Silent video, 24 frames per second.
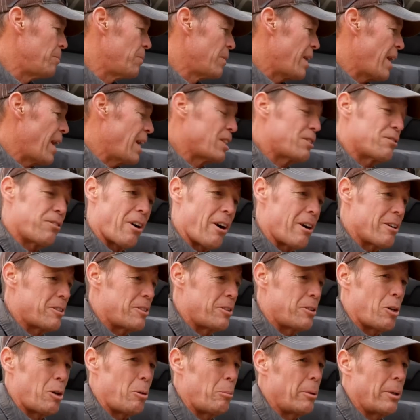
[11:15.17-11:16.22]
as far as the
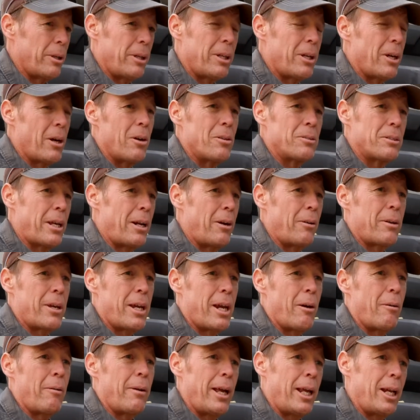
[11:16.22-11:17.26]
durability goes, I don't
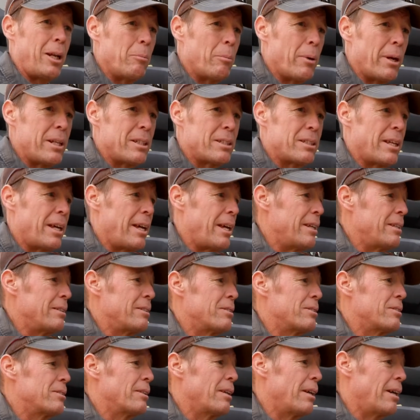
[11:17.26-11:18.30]
care what anybody
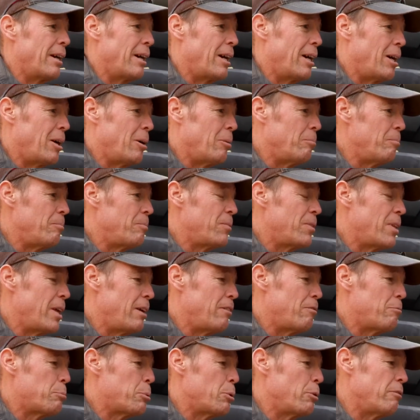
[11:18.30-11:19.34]
says.
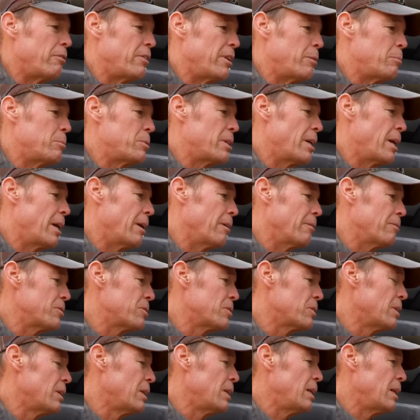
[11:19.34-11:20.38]
They've proven themselves.
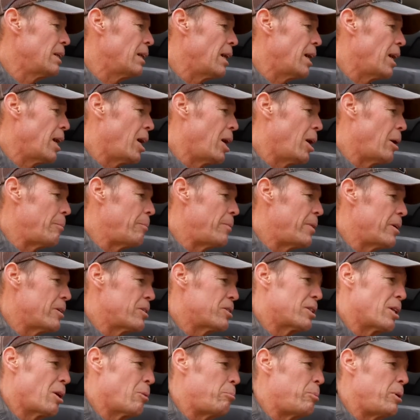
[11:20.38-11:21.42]
There's
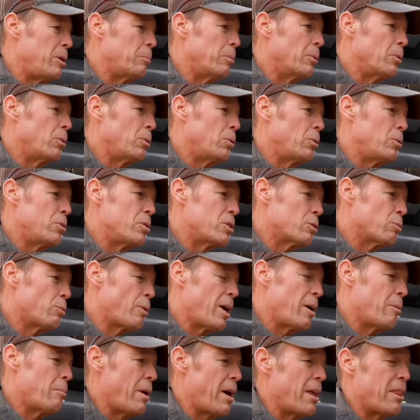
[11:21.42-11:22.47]
some people who
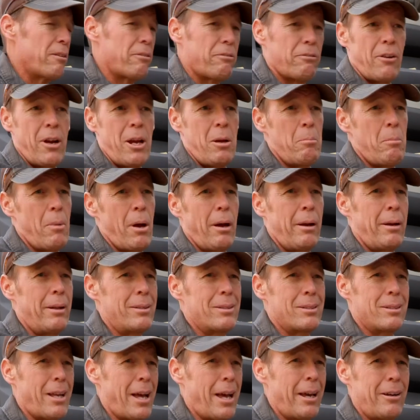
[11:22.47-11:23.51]
swear by the frame mounted
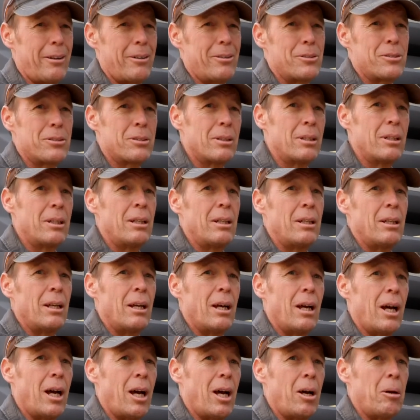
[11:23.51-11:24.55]
sliders,
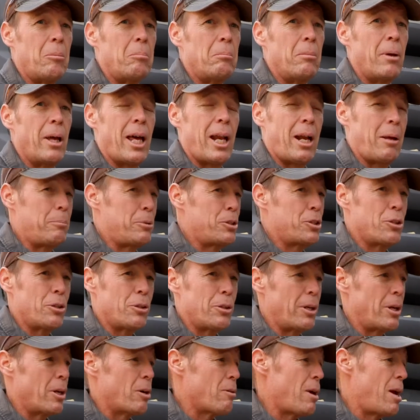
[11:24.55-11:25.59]
and I'm sure
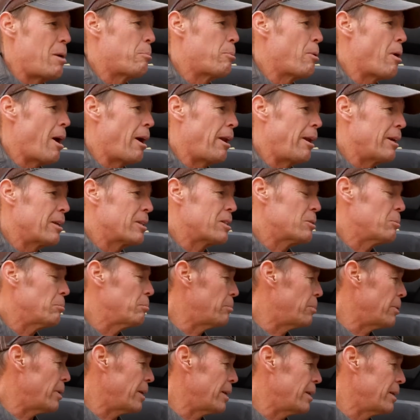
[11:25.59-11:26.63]
they're great products,
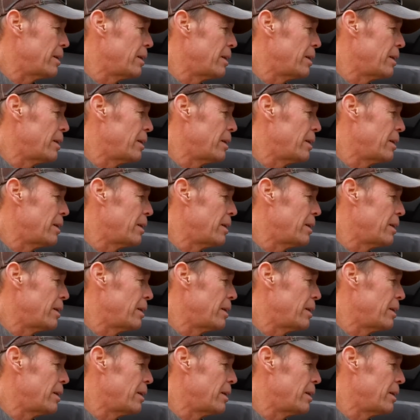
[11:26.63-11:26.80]
but